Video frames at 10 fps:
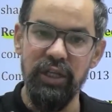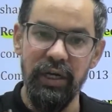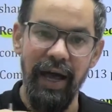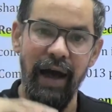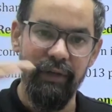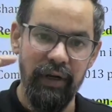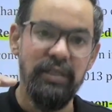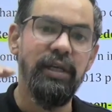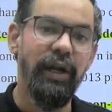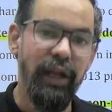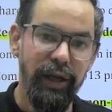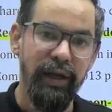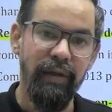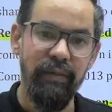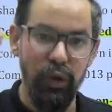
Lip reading: after a certain time into